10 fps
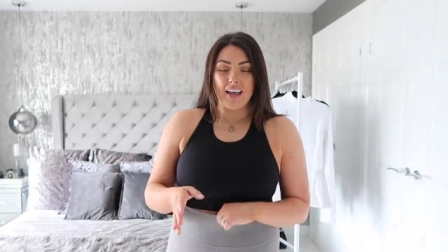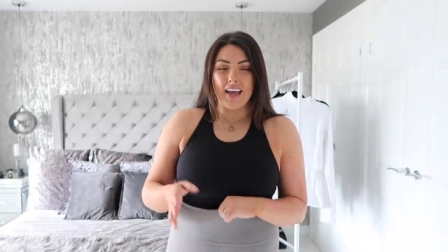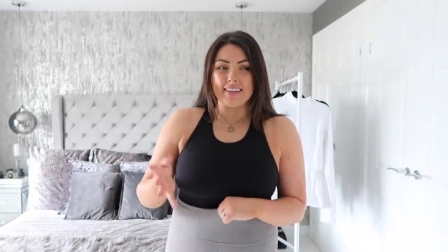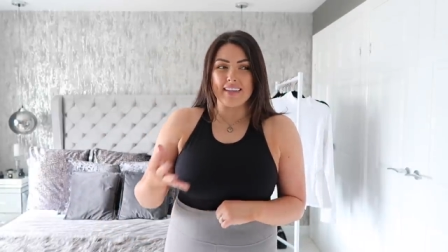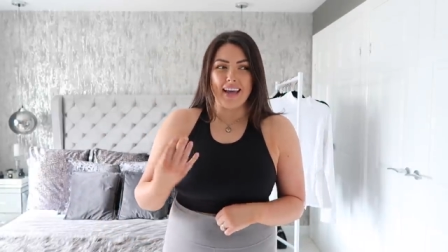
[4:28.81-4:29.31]

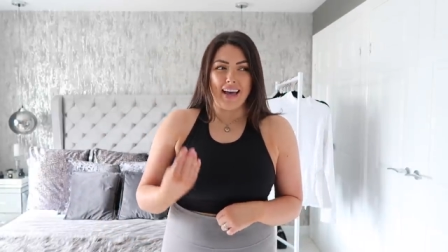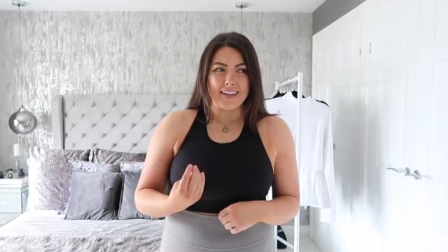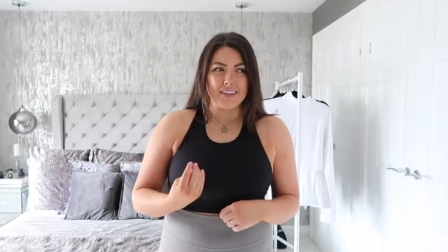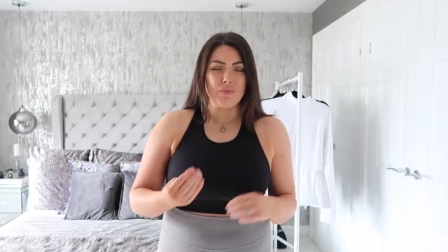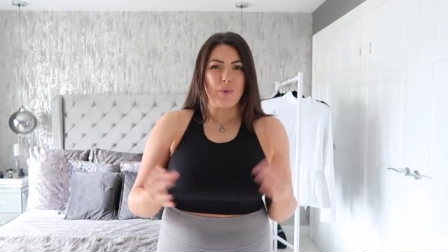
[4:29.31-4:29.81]
It's like
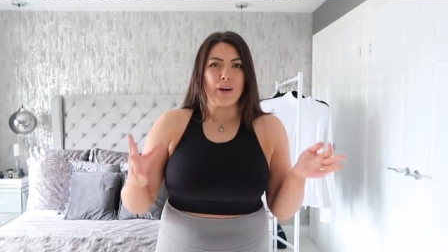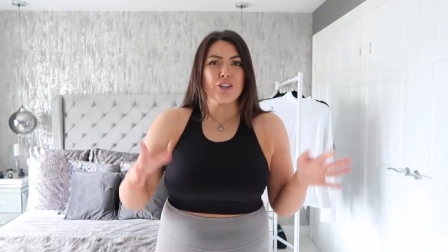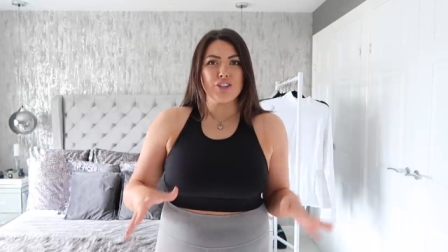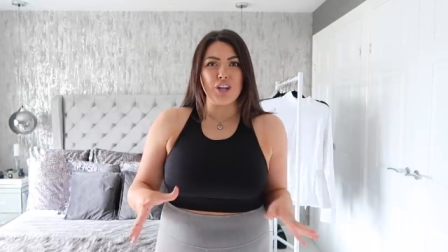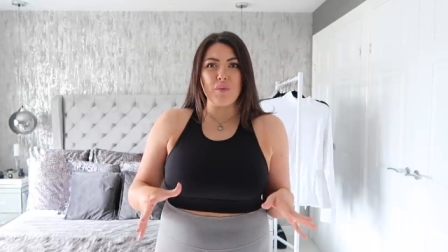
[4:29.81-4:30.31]
active
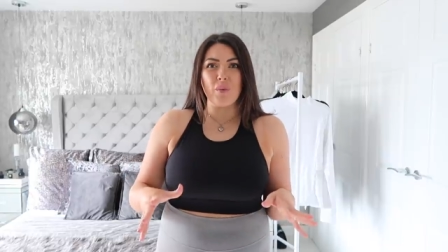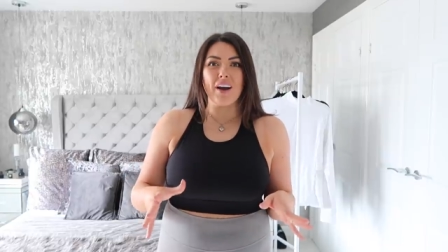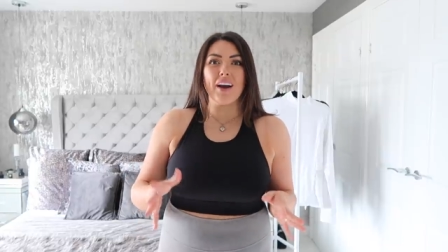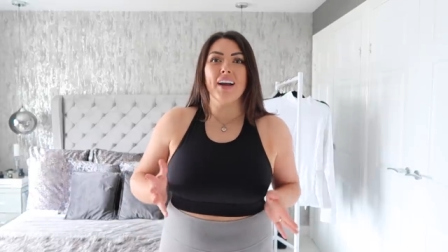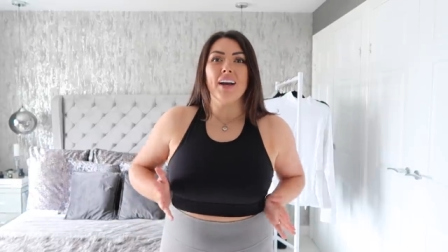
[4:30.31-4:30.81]
wear, shape
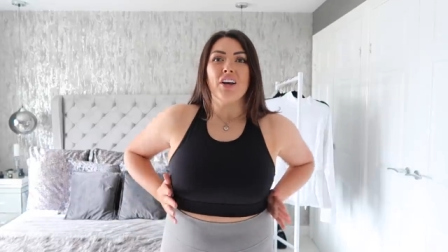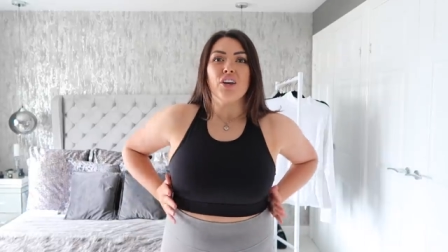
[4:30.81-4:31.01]
wear.